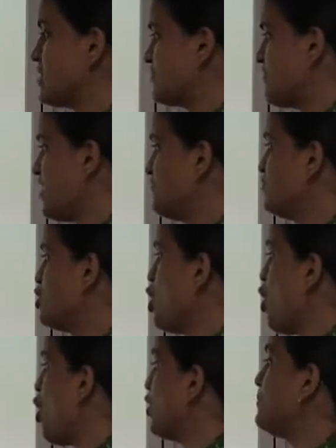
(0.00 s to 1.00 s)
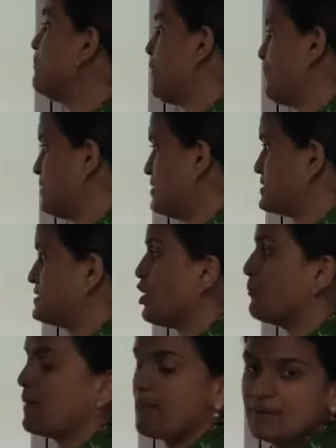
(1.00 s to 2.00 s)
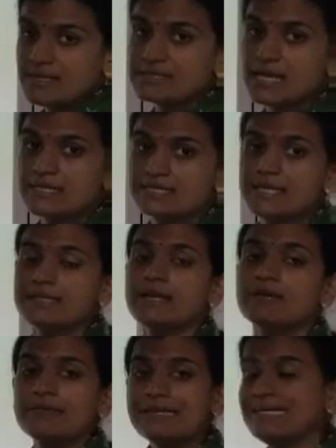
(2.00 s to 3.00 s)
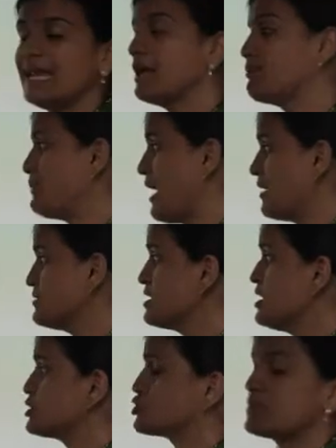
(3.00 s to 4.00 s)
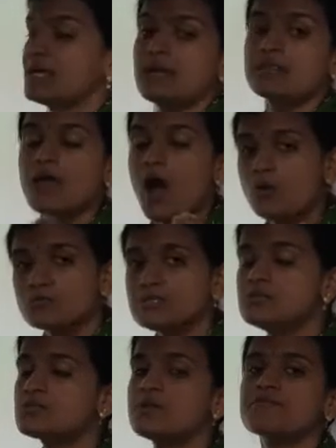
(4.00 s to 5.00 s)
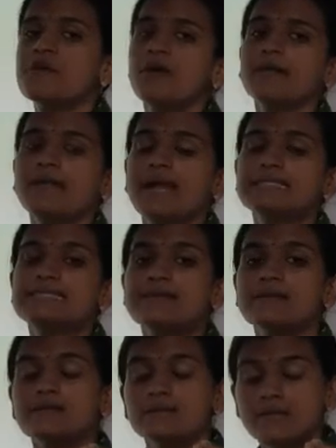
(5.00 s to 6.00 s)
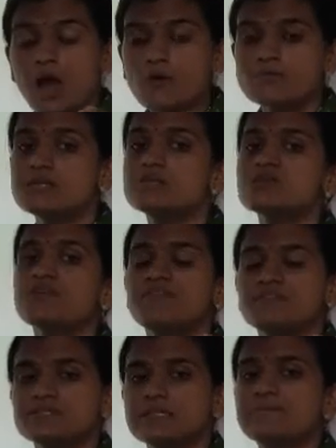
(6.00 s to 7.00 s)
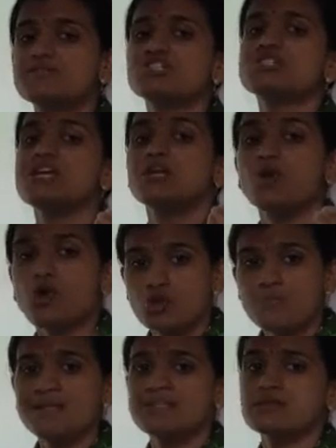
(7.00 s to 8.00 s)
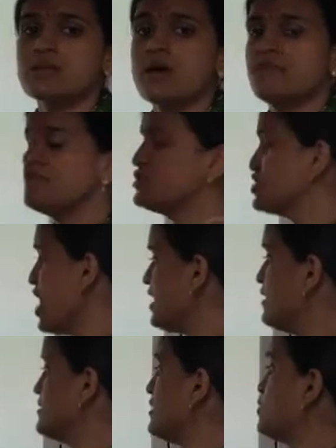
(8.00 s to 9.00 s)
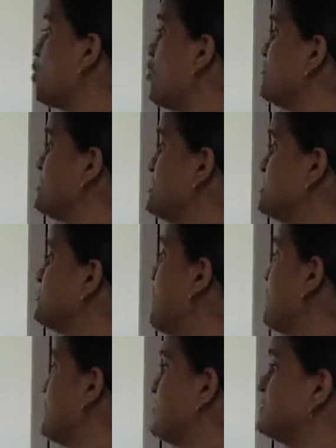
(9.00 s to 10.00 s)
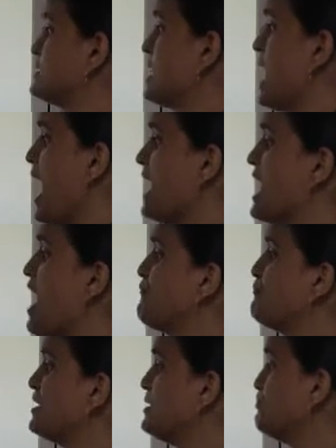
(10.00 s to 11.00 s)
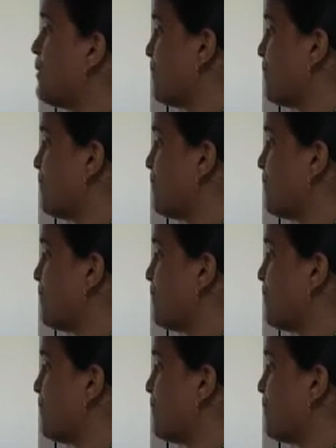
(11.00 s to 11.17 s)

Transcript: survive on papyrus. Now papyrus, I said that reed-like plant, so there are thousands of contracts, there are thousands of inscriptions and documents which are written on this papyrus and have been